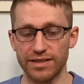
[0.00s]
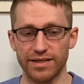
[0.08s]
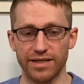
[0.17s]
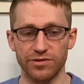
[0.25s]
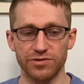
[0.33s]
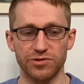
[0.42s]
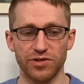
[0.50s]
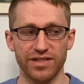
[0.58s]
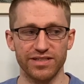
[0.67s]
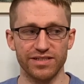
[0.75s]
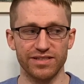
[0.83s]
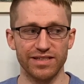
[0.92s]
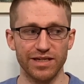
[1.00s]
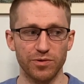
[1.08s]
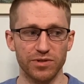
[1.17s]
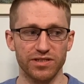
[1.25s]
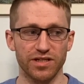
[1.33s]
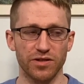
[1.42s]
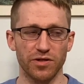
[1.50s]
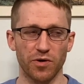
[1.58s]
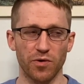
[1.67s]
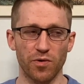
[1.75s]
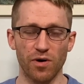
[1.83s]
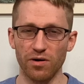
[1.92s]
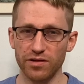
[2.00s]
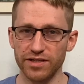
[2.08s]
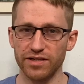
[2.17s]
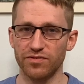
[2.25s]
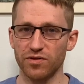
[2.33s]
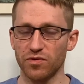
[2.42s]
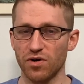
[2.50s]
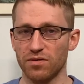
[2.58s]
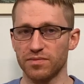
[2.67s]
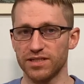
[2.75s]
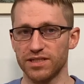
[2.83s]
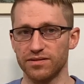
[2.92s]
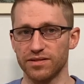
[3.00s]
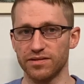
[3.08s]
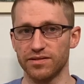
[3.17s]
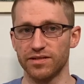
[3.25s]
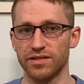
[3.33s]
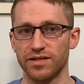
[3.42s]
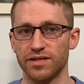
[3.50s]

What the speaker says: and also trying to distinguish the quality of the raw material